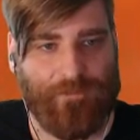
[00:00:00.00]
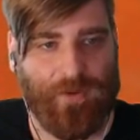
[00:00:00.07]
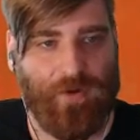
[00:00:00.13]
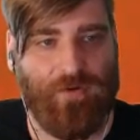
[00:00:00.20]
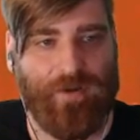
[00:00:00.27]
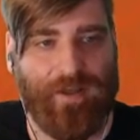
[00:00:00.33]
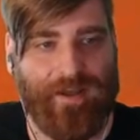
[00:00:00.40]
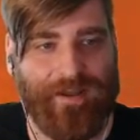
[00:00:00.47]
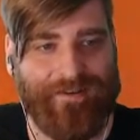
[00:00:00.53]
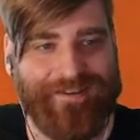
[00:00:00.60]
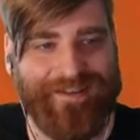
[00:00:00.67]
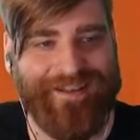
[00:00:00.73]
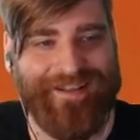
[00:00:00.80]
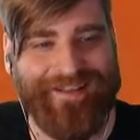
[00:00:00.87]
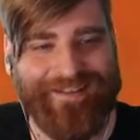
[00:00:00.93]
Oh god,
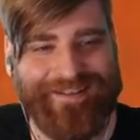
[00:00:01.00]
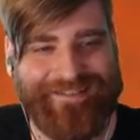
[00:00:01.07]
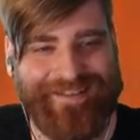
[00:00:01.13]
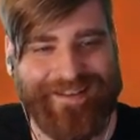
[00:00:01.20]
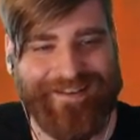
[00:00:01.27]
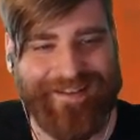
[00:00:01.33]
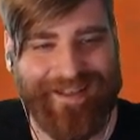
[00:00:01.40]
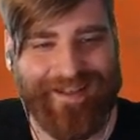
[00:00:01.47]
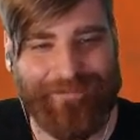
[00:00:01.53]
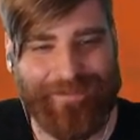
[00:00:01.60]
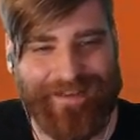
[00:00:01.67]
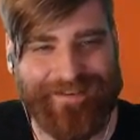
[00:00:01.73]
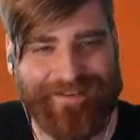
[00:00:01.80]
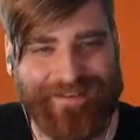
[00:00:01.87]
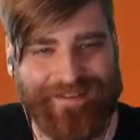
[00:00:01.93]
did not
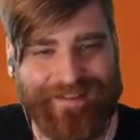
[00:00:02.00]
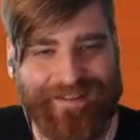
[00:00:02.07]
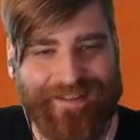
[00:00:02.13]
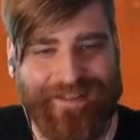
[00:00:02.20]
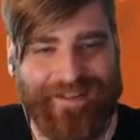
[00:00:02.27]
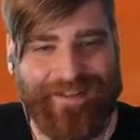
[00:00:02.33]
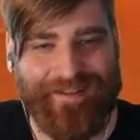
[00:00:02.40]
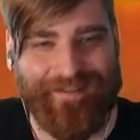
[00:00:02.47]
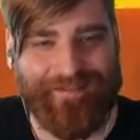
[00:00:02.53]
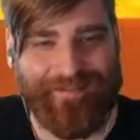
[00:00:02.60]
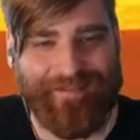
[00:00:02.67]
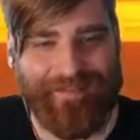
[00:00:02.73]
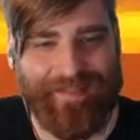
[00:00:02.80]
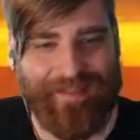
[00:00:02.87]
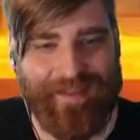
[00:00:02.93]
mean to
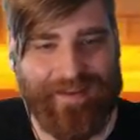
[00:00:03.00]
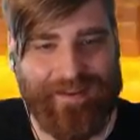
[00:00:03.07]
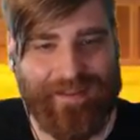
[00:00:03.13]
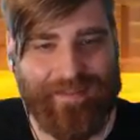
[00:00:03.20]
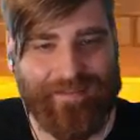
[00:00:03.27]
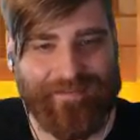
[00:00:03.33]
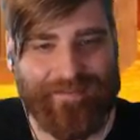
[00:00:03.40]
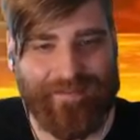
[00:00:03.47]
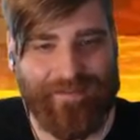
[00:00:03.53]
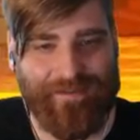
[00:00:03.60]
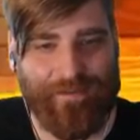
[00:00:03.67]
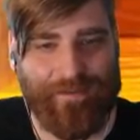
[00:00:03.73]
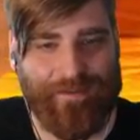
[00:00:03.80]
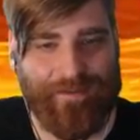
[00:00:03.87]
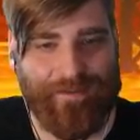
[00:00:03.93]
slide down the
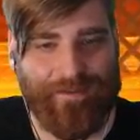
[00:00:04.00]
slope.